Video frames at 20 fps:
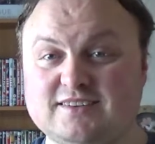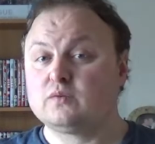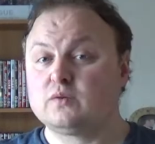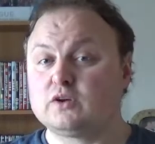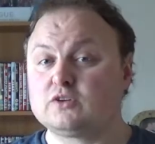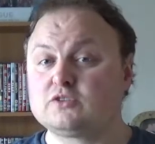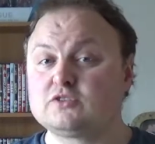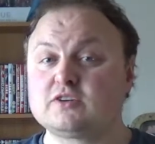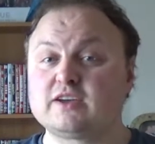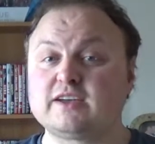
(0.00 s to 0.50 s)
We
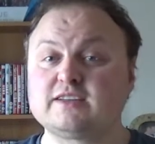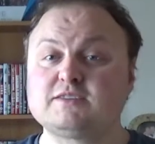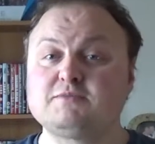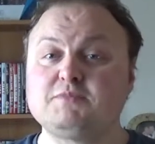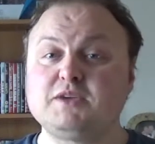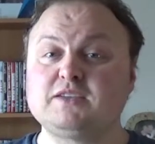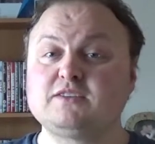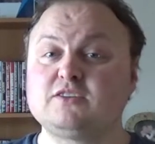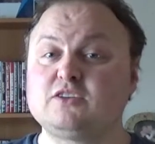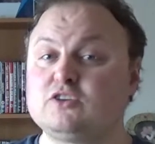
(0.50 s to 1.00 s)
also get to
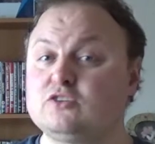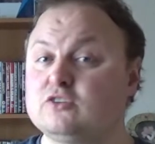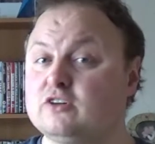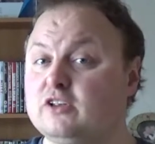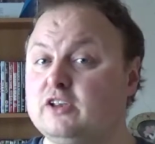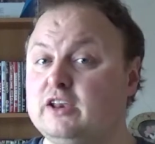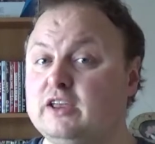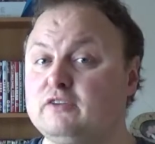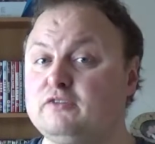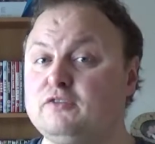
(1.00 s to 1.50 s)
meet a younger
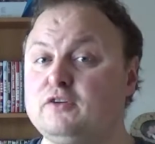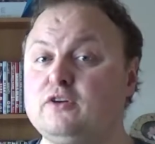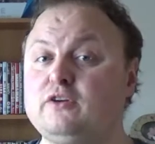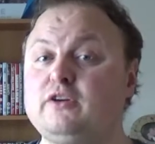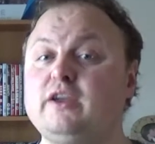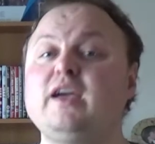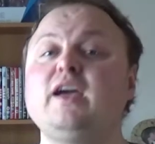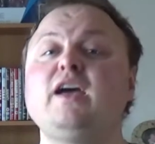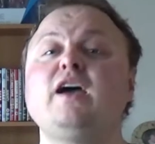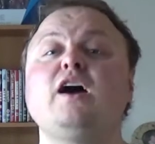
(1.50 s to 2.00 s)
Nick Fury,
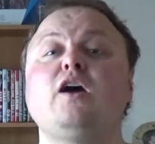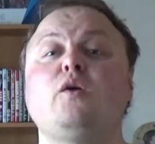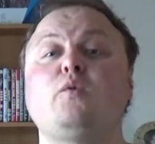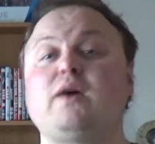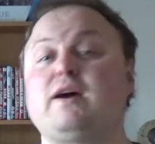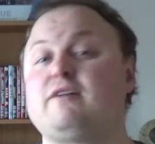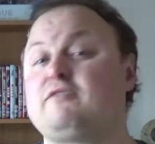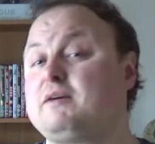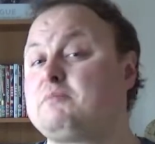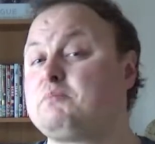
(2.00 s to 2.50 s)
and we
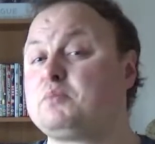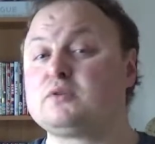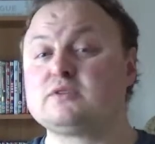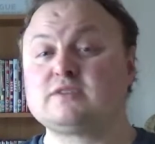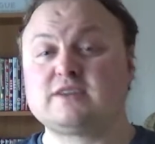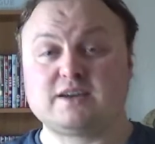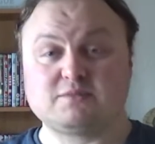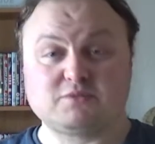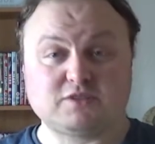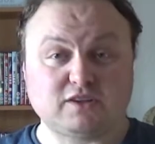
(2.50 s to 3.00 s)
have ample
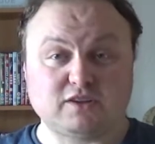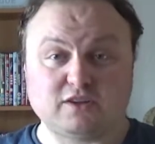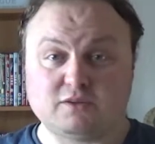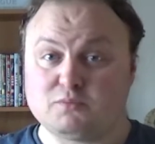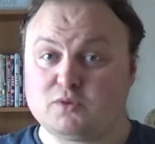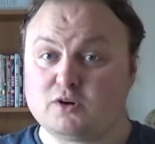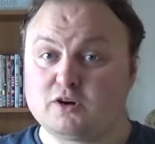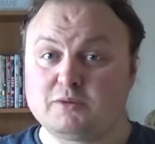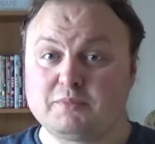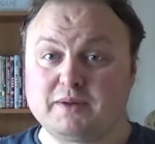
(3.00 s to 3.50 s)
time to learn
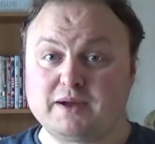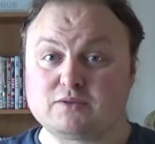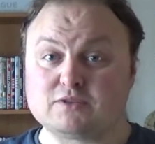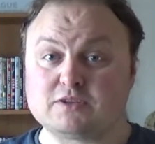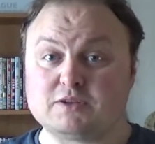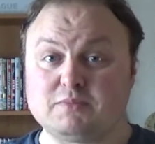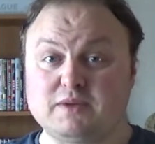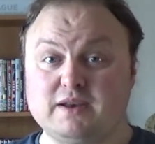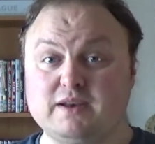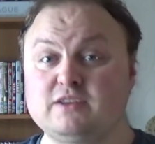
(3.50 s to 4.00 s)
more about
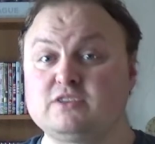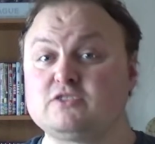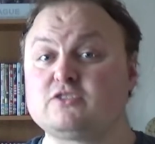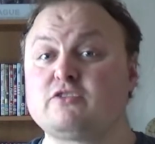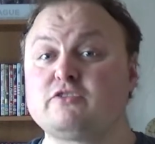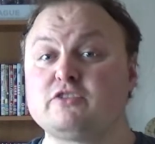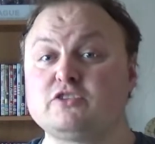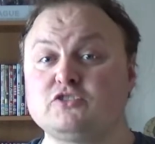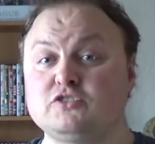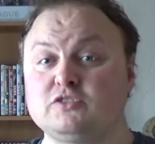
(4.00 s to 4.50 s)
him and his
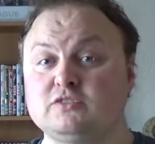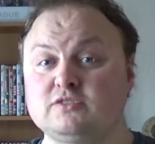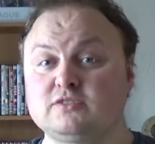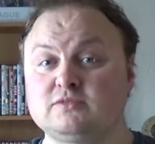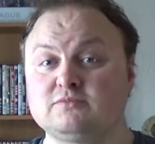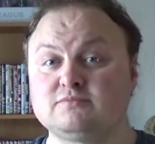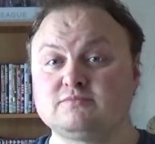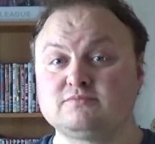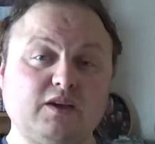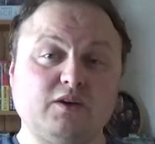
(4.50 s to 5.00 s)
origins.
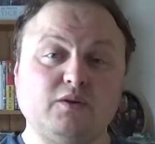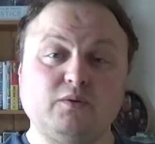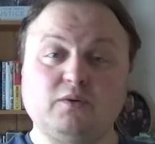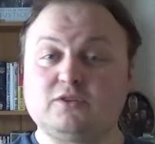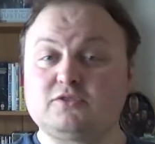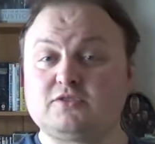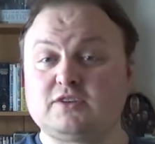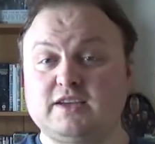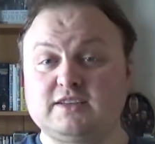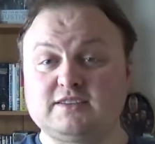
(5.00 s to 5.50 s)
We
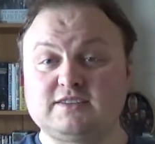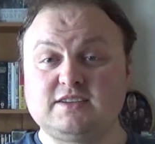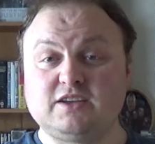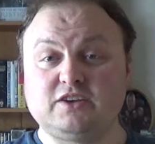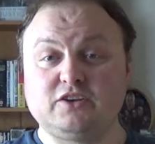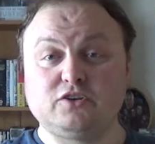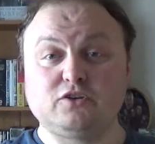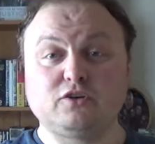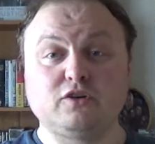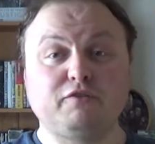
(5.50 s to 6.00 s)
also get to see a
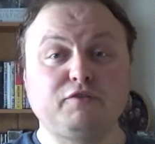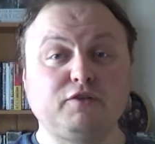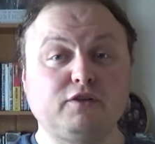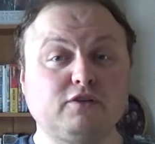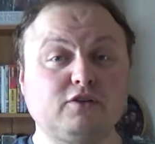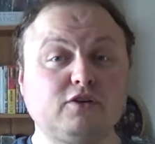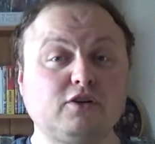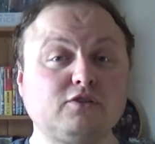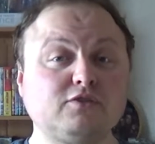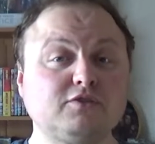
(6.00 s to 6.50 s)
younger Phil
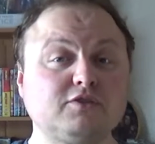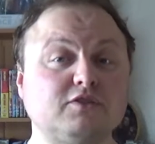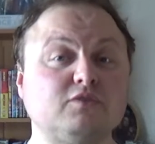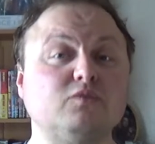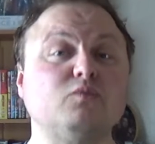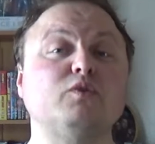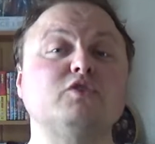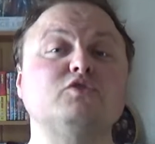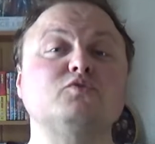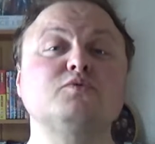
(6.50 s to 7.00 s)
Coulson,
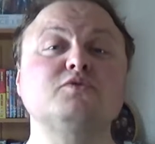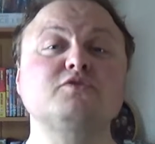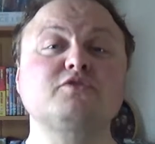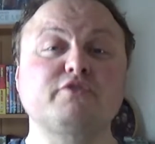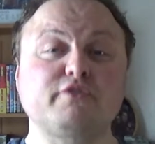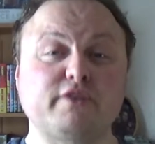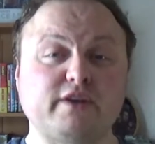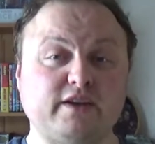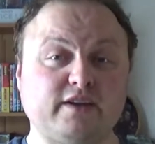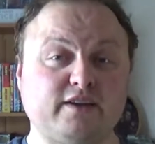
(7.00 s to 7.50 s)
which was
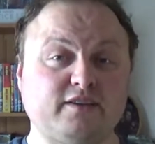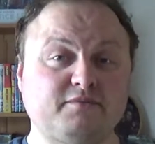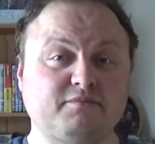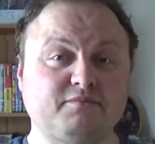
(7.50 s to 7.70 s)
great.